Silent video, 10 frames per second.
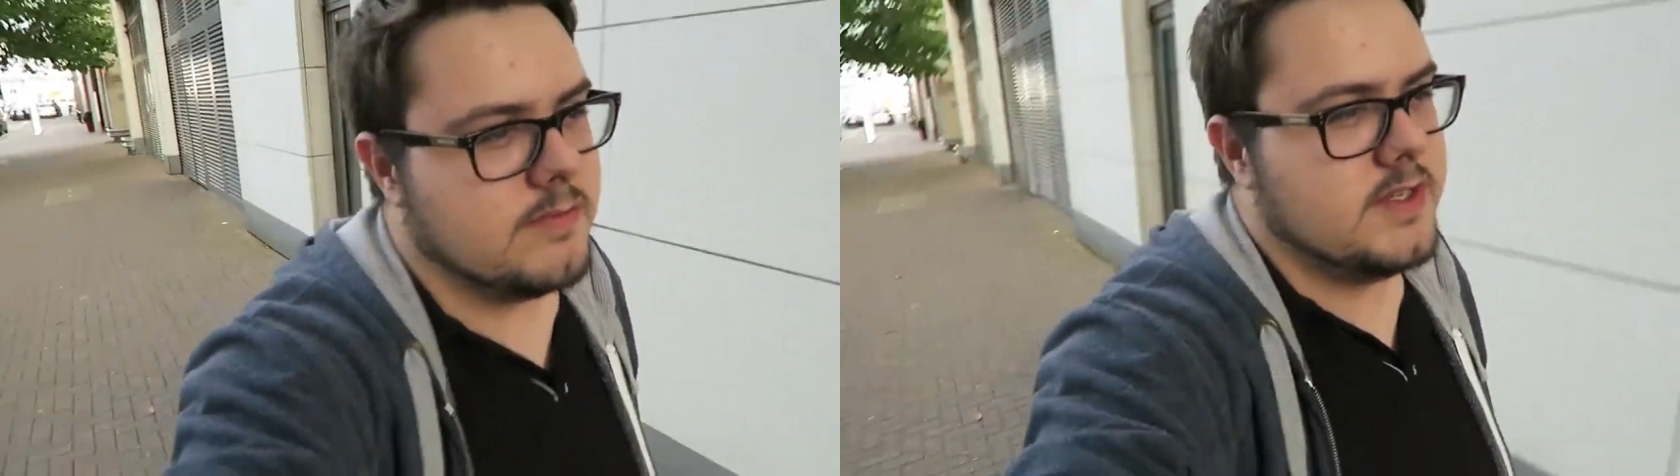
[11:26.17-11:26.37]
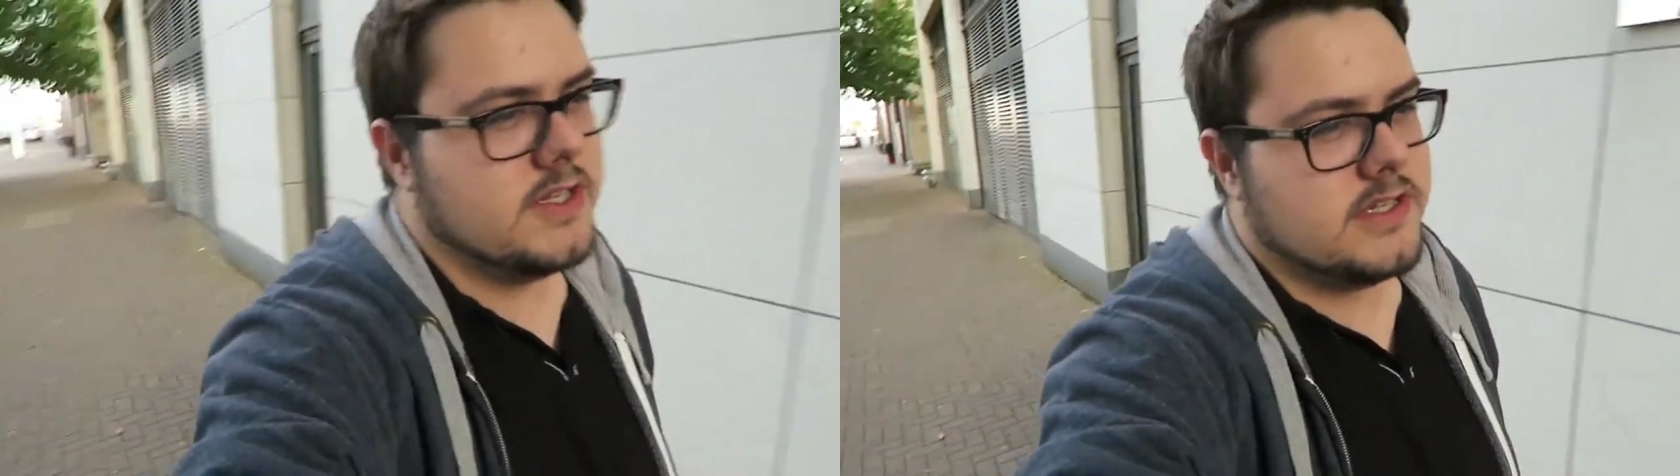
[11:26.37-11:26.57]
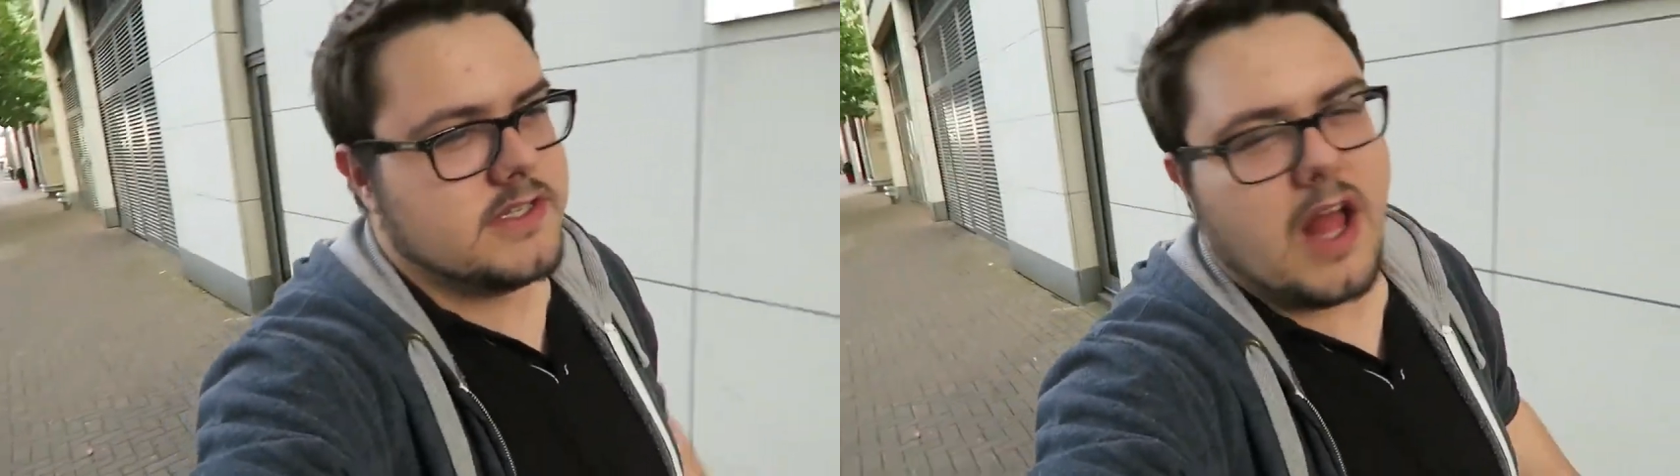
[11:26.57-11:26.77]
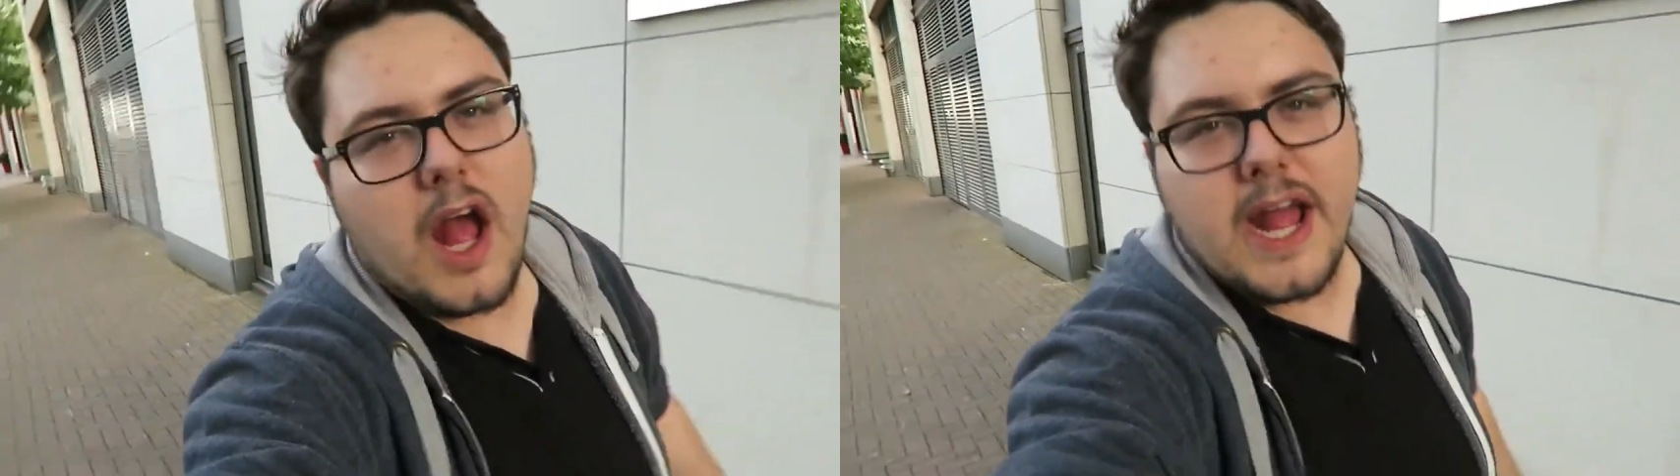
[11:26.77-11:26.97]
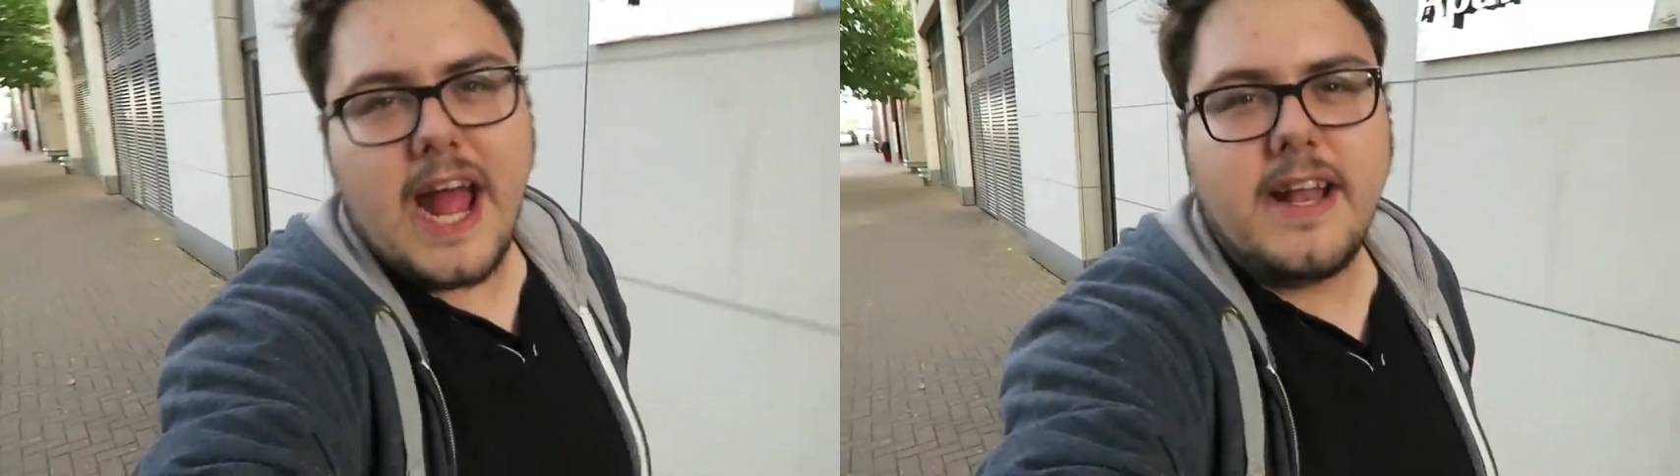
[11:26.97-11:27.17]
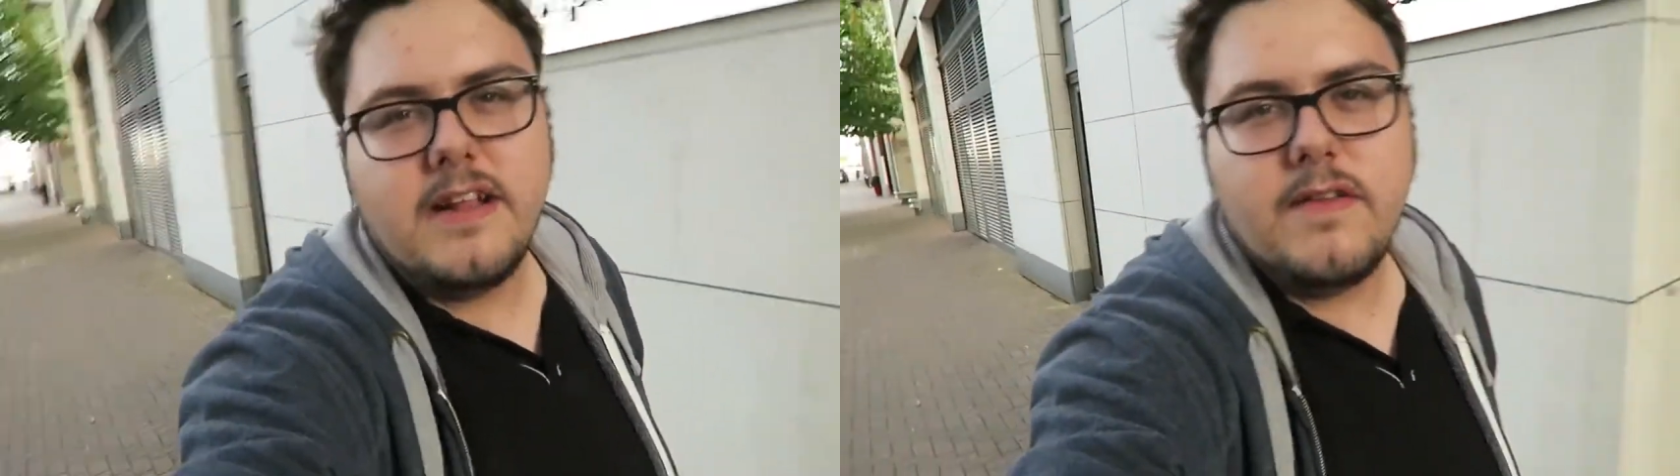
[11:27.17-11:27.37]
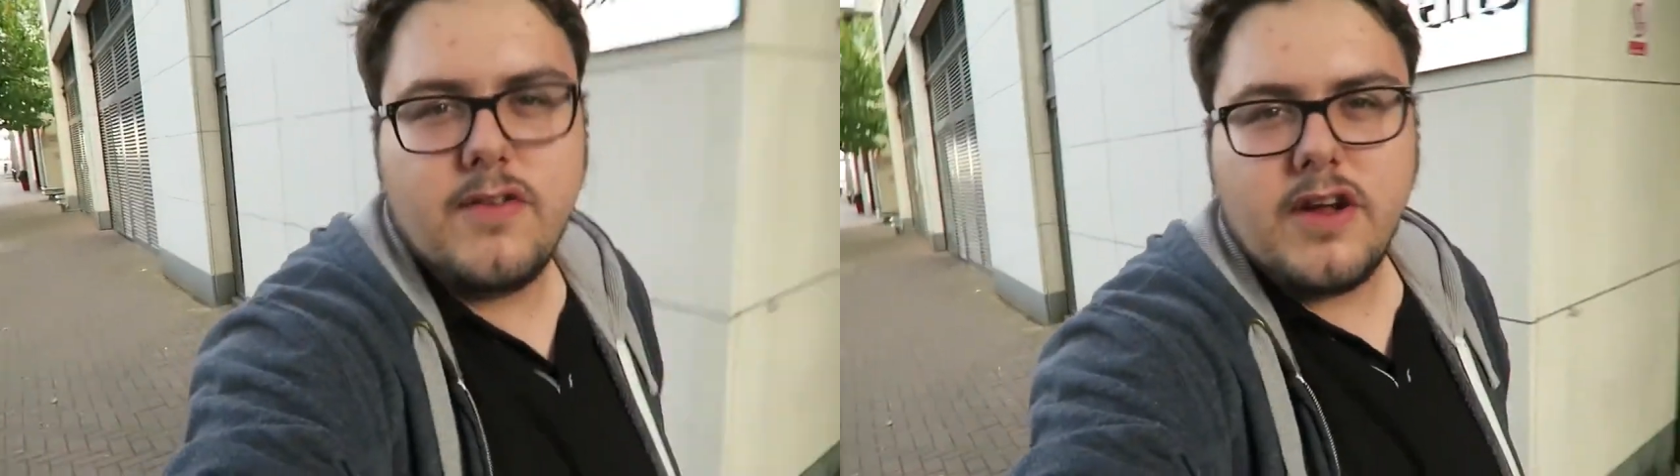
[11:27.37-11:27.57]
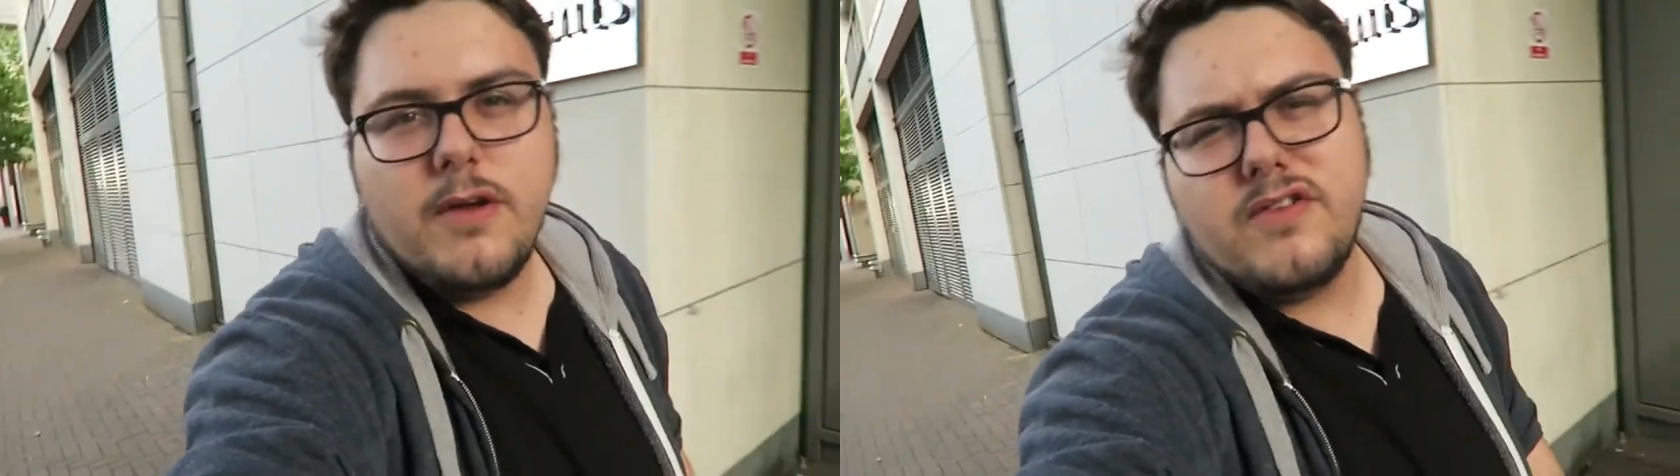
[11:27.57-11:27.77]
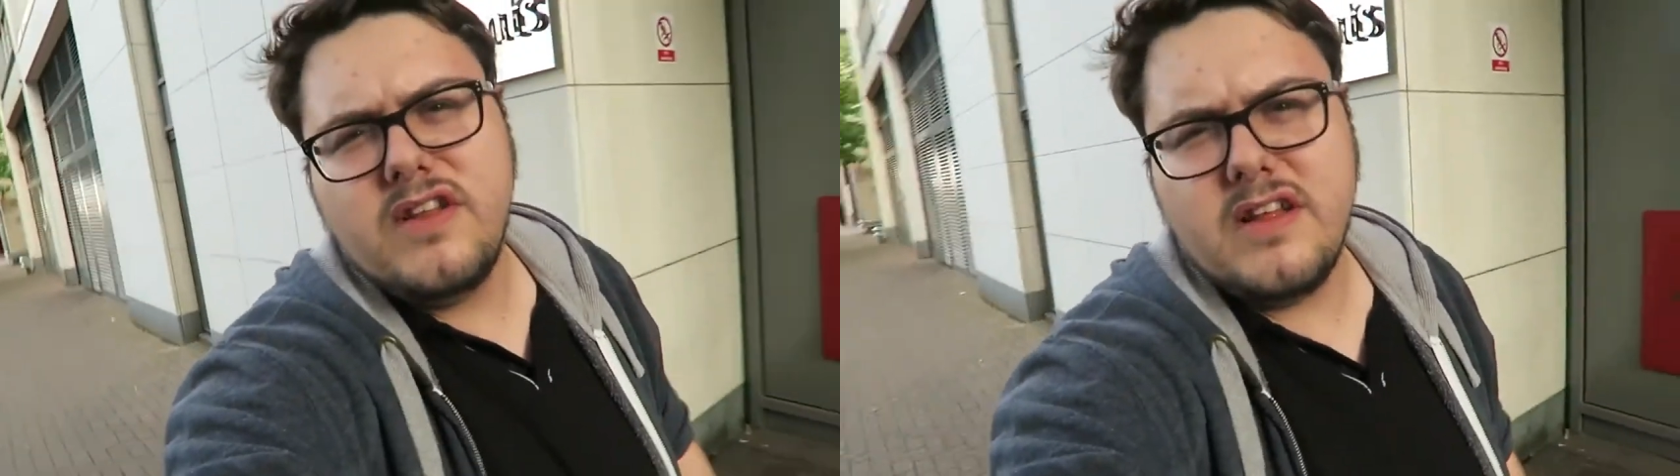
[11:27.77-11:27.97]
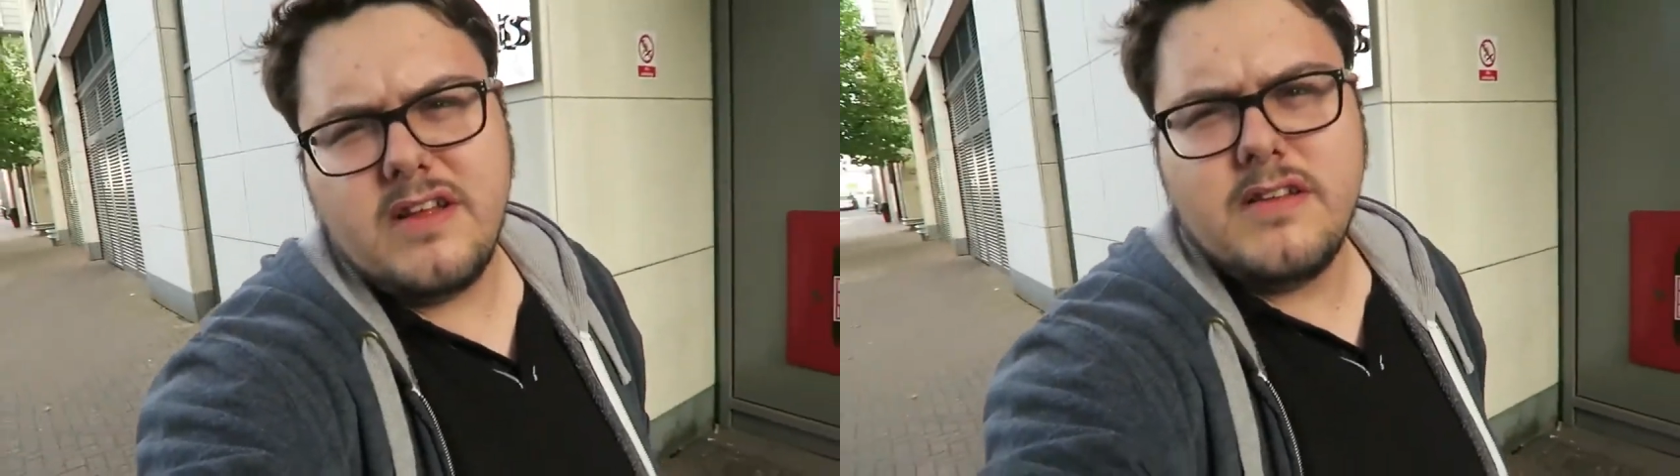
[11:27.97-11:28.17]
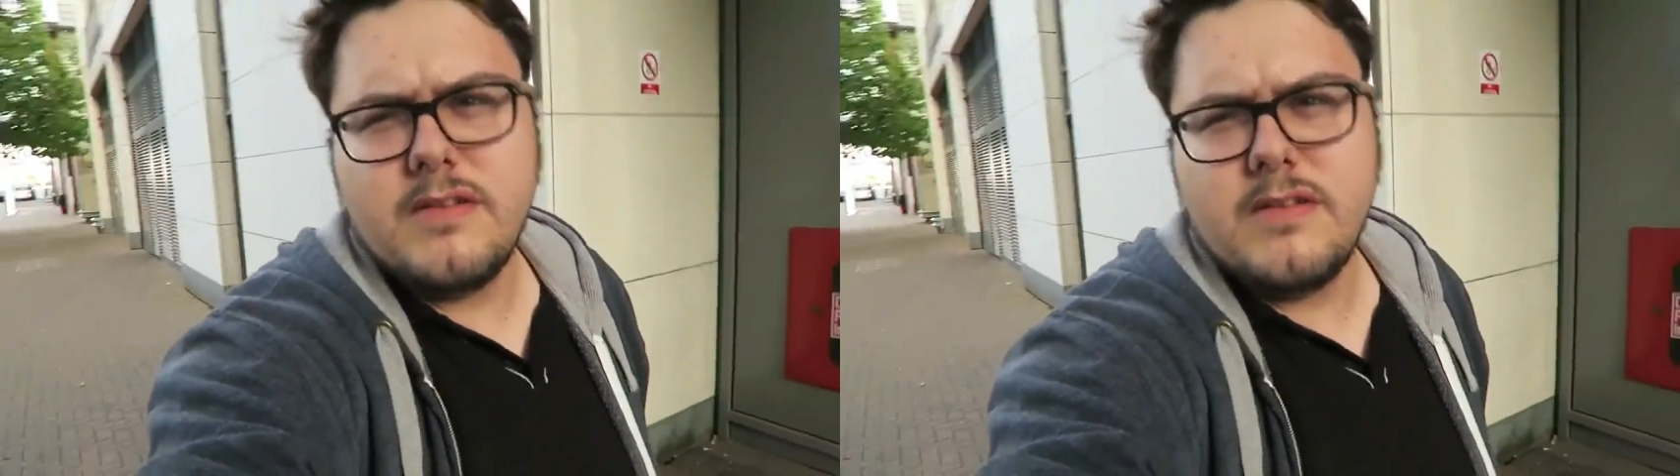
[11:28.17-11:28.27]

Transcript: We're just heading to go to the